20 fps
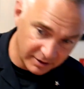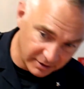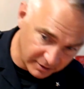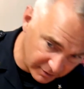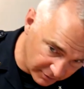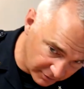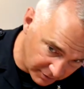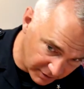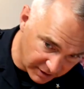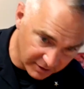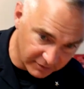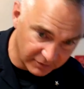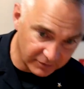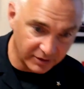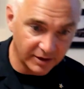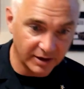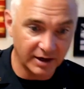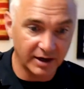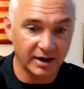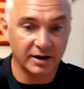a little gift that
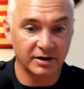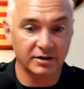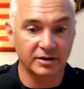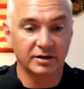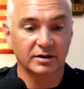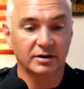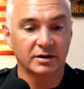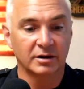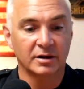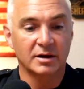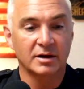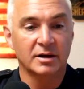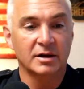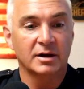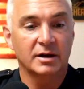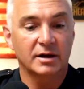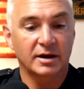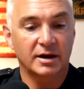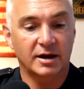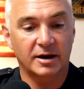I had here.
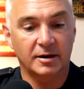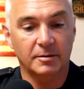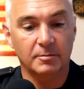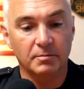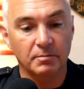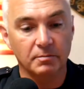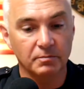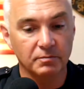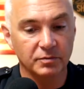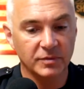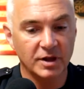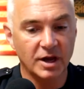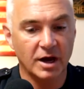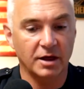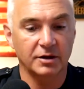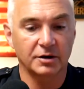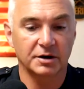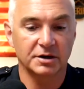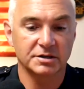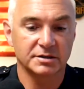
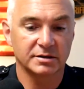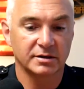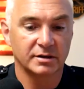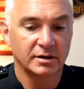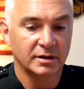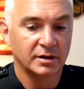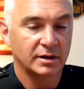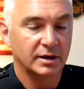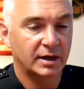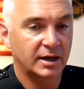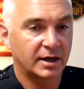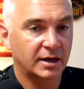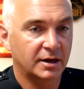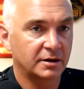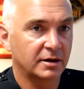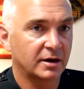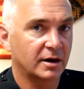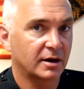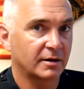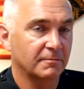There it is. And
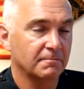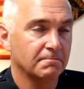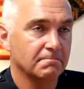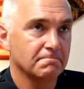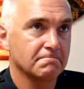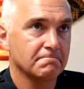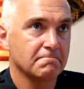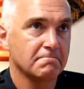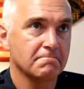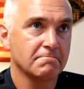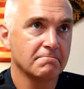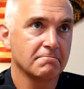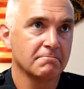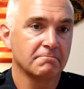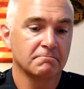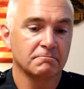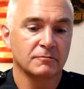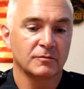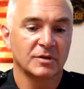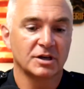
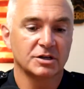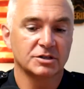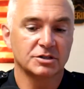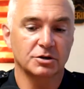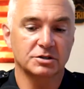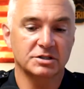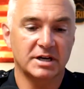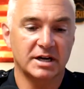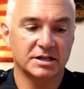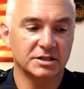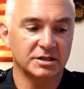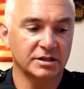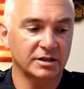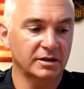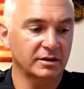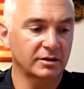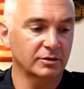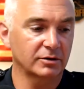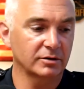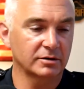so
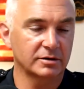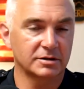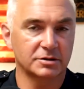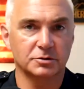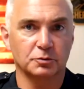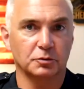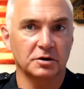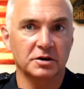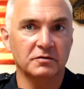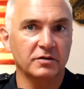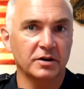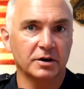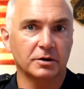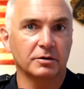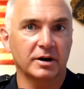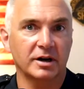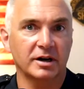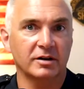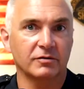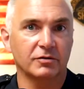it's
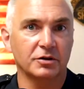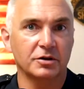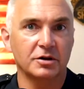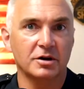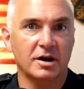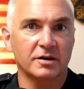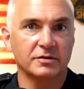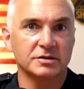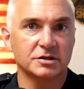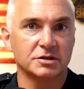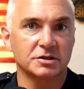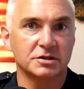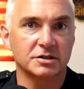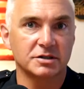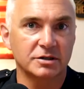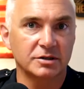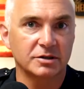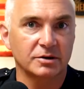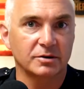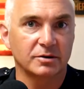reinvigorating for the officers
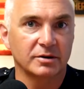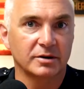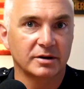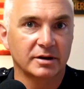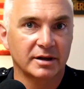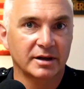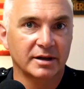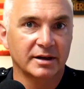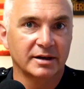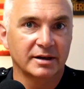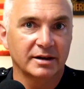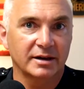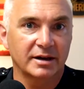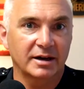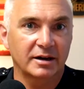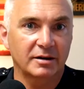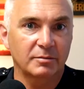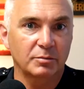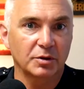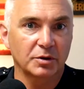too. And
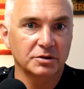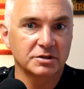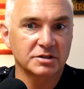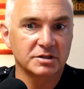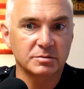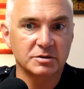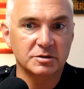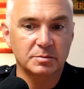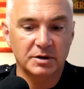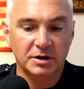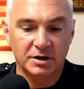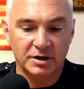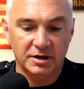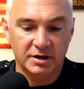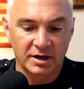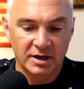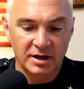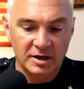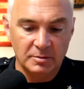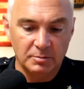it builds some spirit.
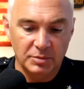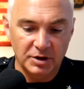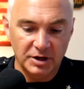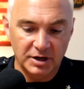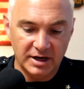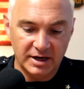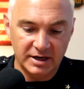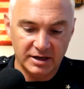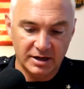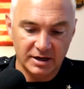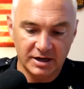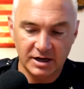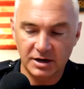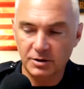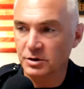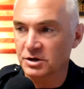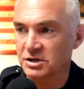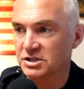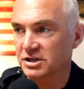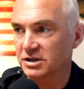But I kind of
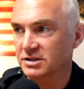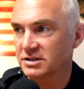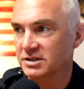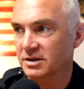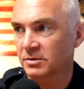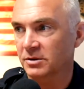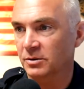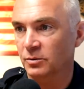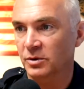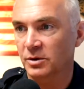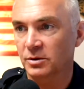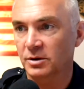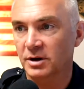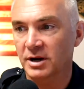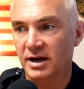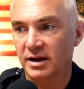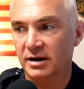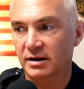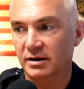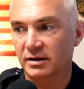want to share something. We were
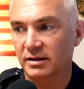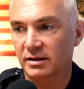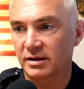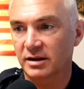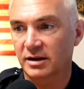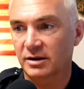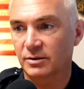at the